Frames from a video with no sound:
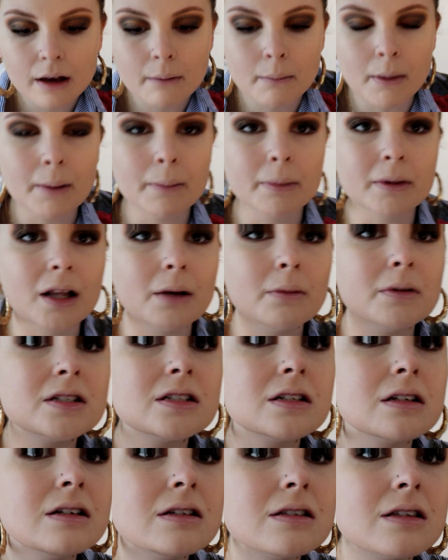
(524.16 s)
And my
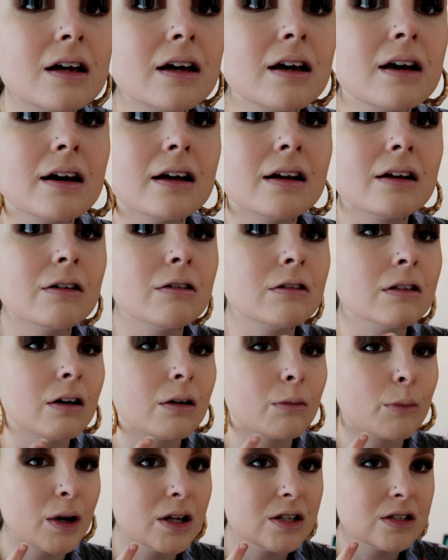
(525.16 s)
blemishes I had
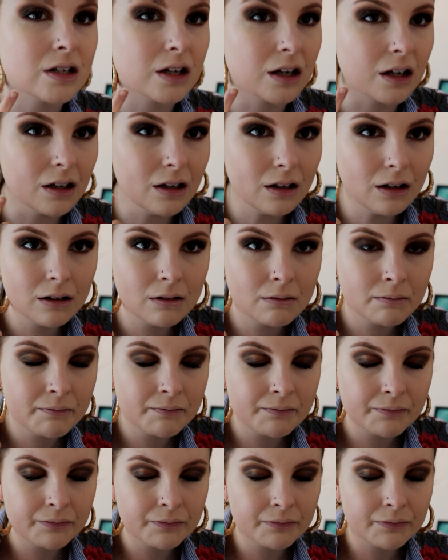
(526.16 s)
along my chin,
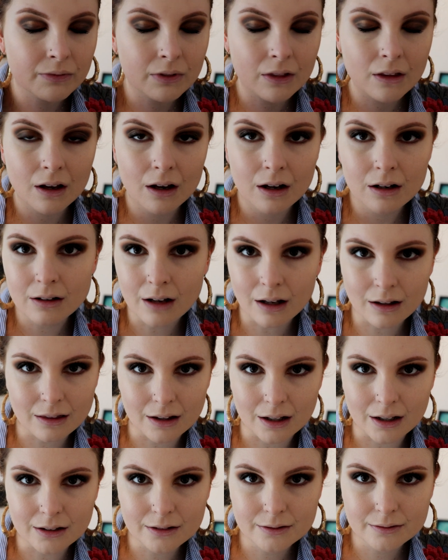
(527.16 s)

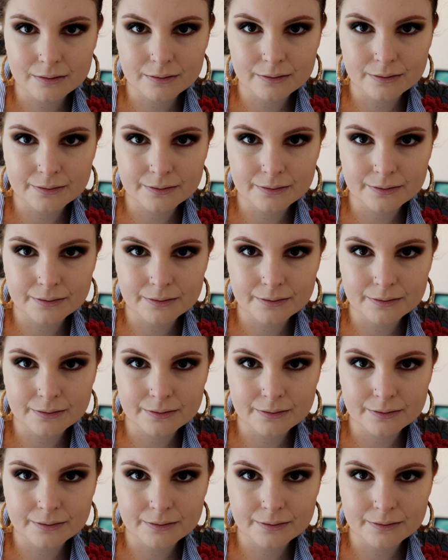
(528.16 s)
nothing.